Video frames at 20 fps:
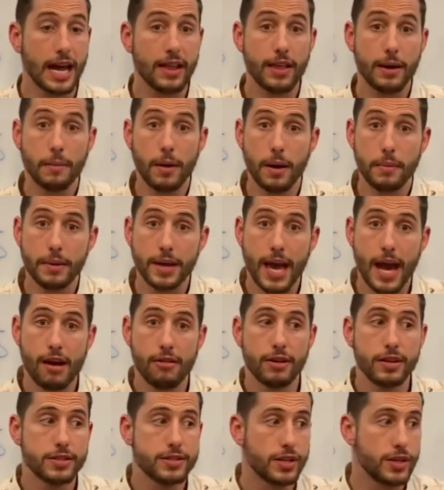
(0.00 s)
Now there might be
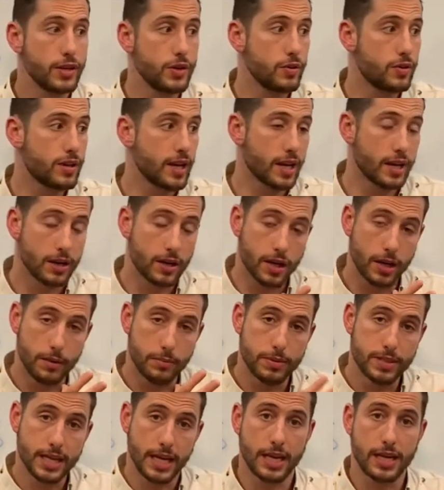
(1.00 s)
areas that you think are
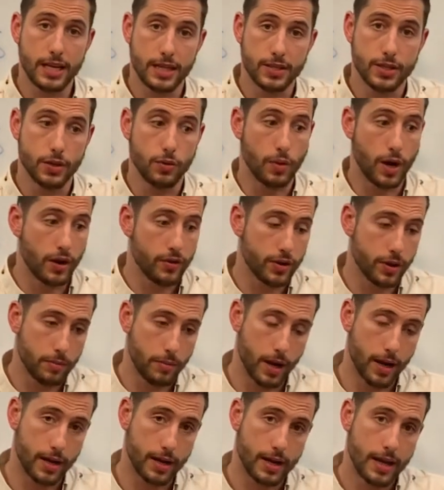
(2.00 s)
going to particularly do well that
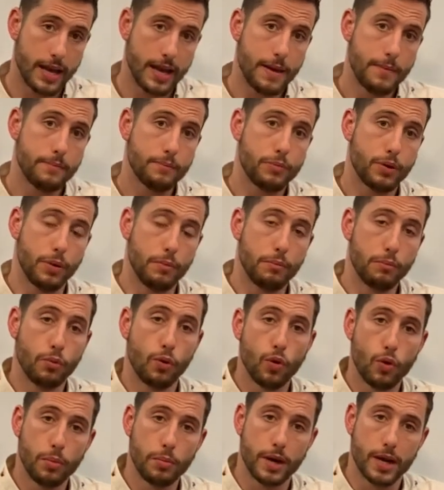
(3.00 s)
you might put
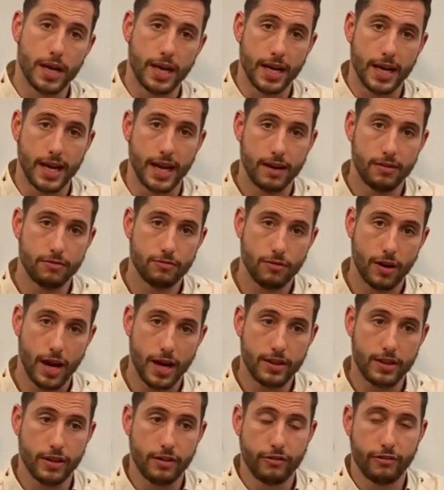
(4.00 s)
more money in,
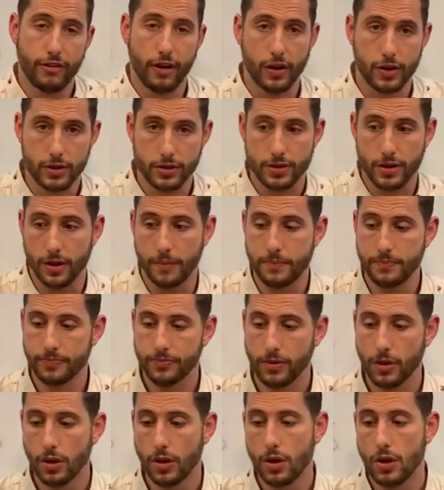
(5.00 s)
right? That you focus on.
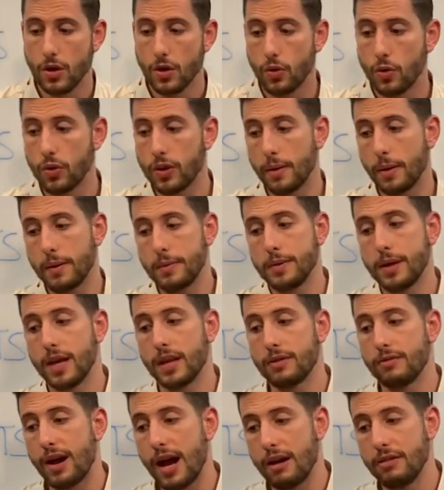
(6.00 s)
Well, there might
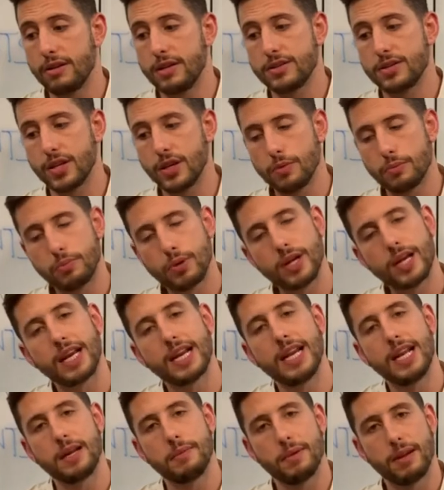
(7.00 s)
be other areas that you're
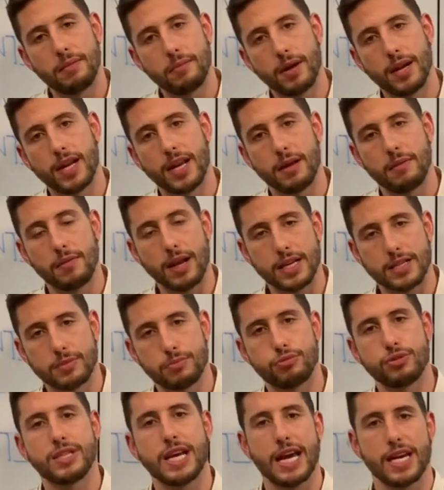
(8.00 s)
putting a little bit of money in
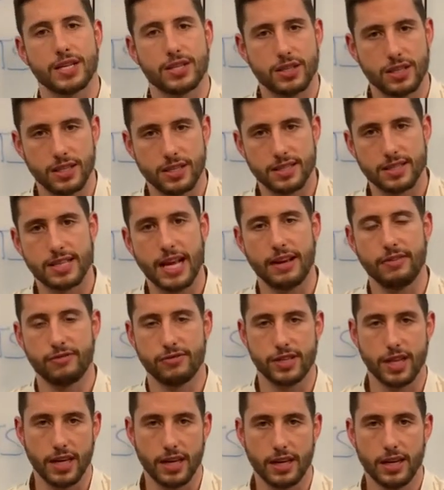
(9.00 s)
as protection, and
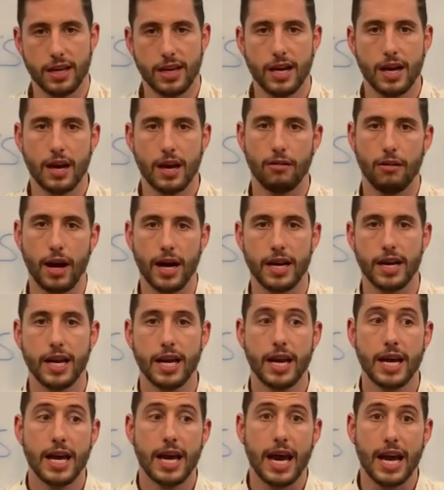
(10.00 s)
safety, right?
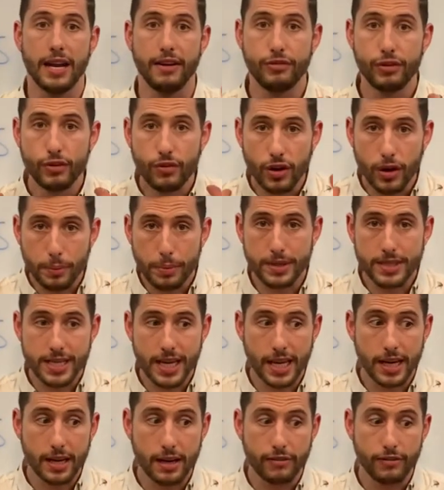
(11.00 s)
And if you've got a
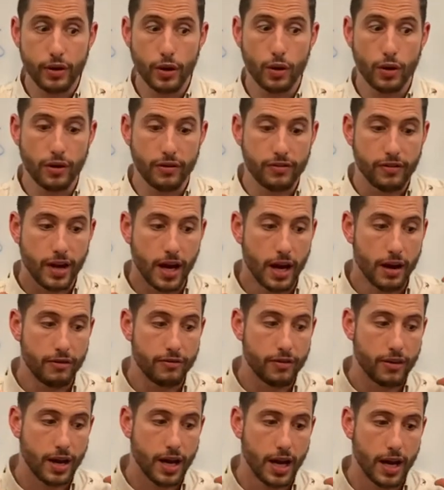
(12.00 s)
particular view of,
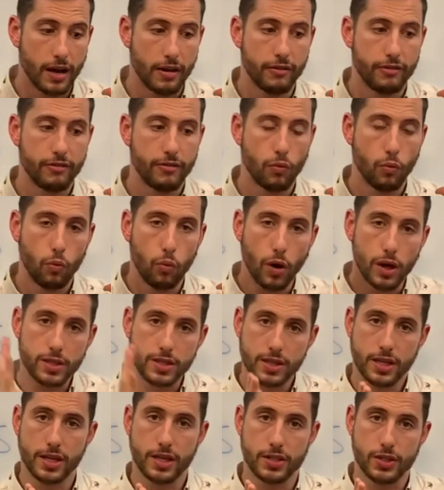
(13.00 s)
of, of
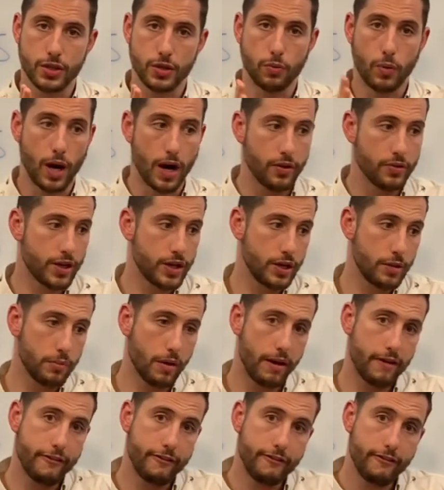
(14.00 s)
what's going to do well, then
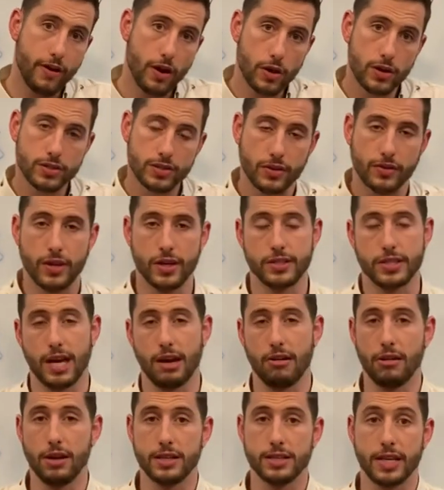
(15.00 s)
you might focus on
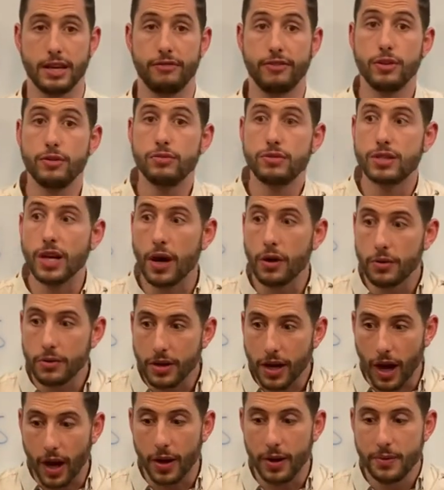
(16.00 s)
those areas. If you
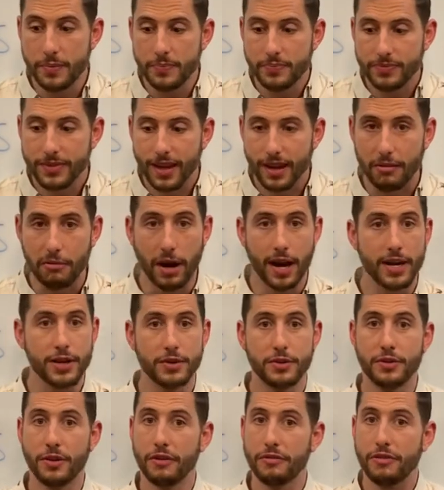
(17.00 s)
don't know,
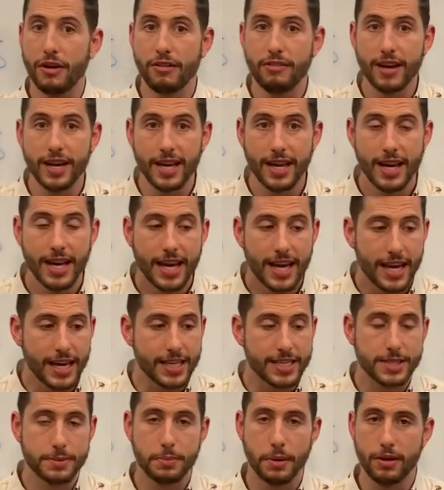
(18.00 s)
right, you're not very
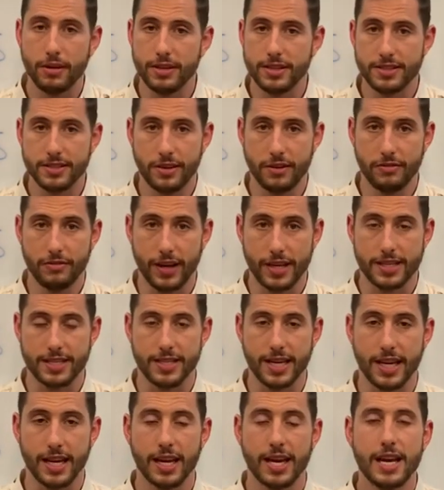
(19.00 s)
experienced in
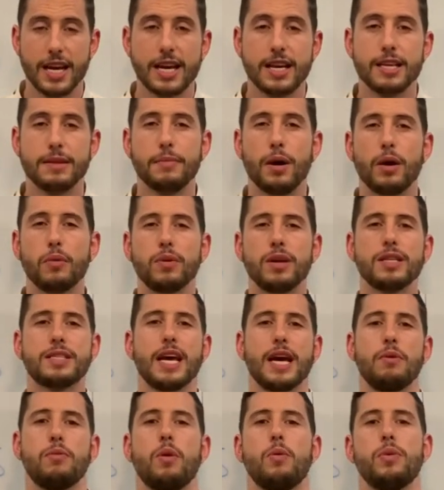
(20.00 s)
investing, you might
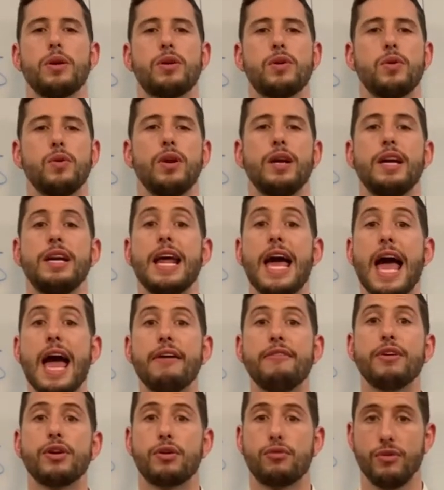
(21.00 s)
want to take what we call an
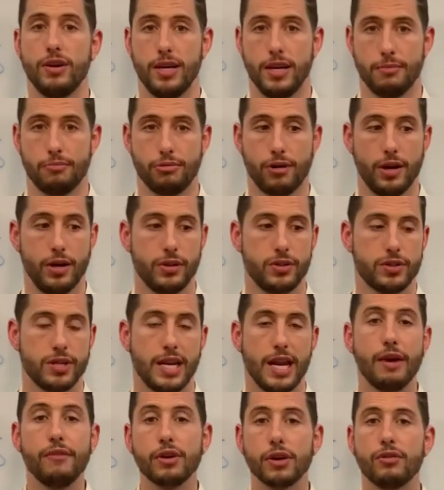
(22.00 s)
evergreen
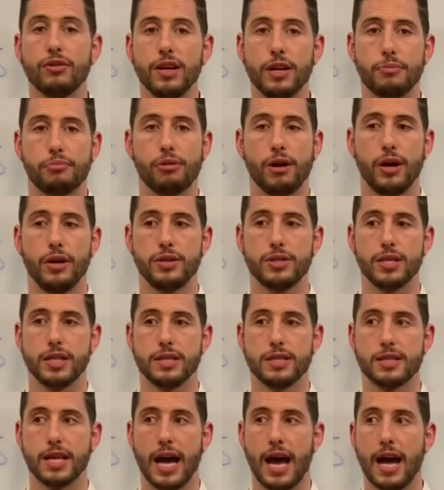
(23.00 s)
approach. An evergreen approach
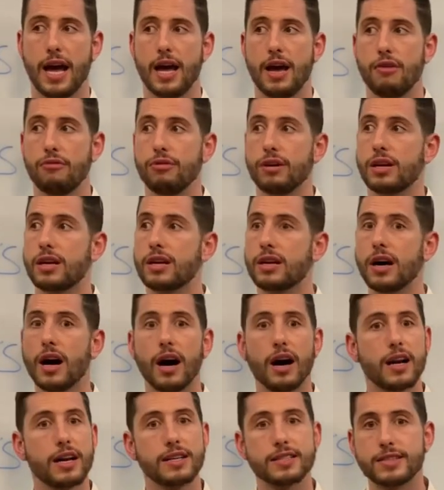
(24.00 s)
is that
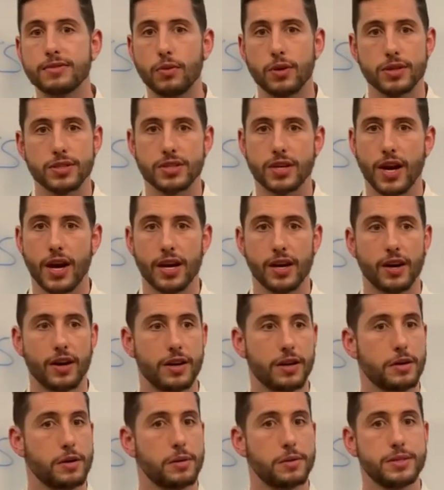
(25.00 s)
regardless of what's going
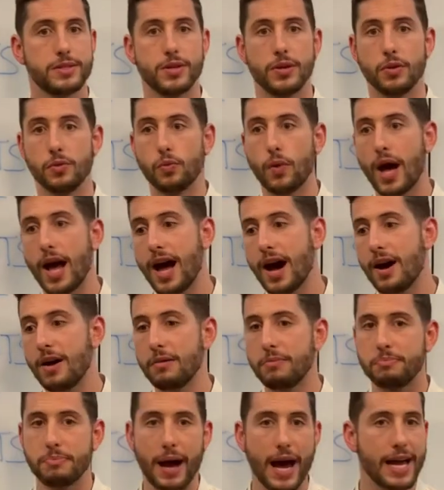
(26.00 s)
on, economy's doing
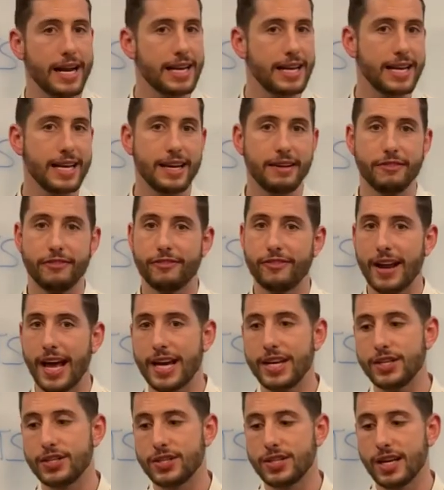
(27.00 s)
well, badly,
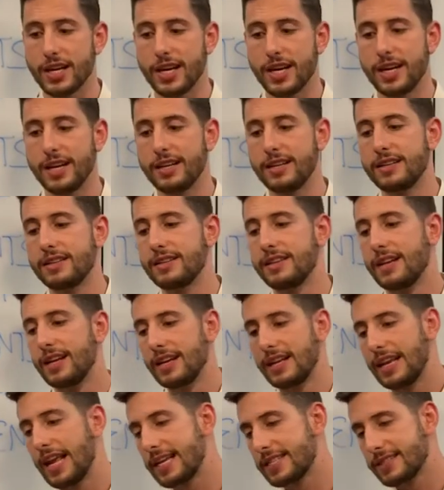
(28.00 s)
inflation,
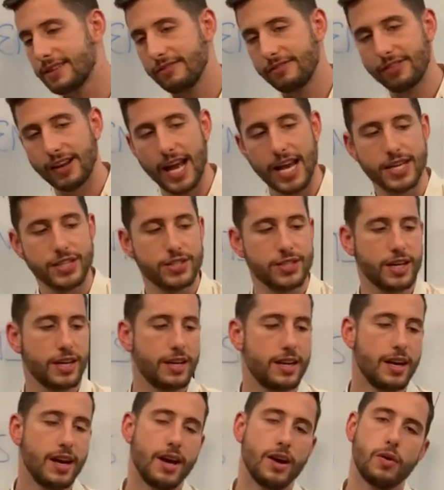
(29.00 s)
less
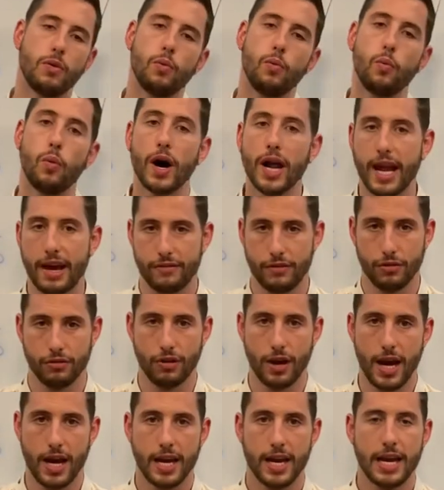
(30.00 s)
inflation,
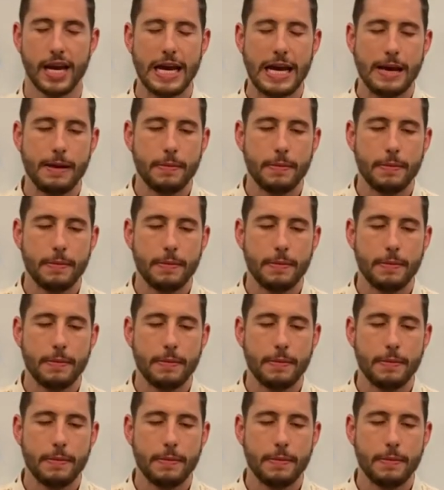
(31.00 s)
whatever, right?